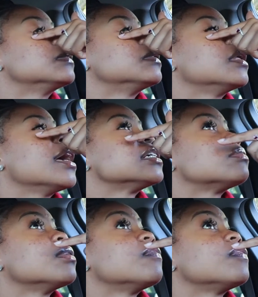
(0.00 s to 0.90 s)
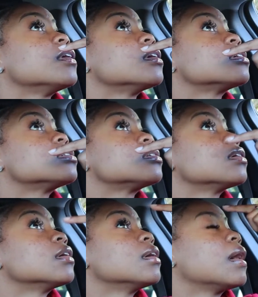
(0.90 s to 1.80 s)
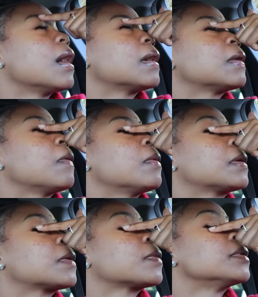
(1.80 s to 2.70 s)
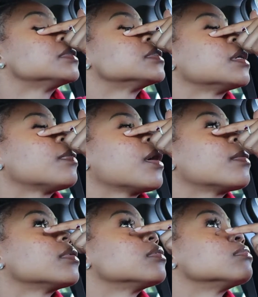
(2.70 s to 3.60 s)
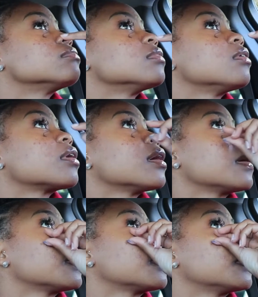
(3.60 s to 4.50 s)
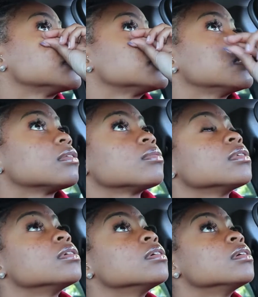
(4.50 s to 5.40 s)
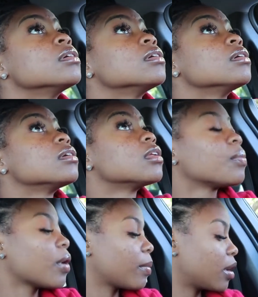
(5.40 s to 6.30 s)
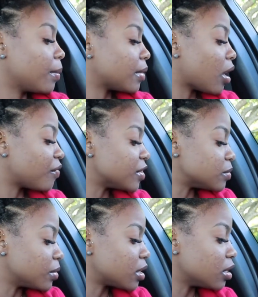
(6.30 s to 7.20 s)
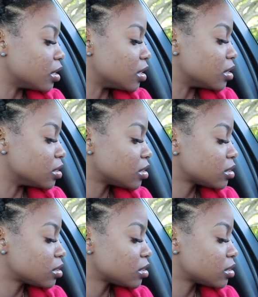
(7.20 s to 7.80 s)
that has to be fixed. I know one of the reasons they probably, okay, there's another one. They're probably coming off is because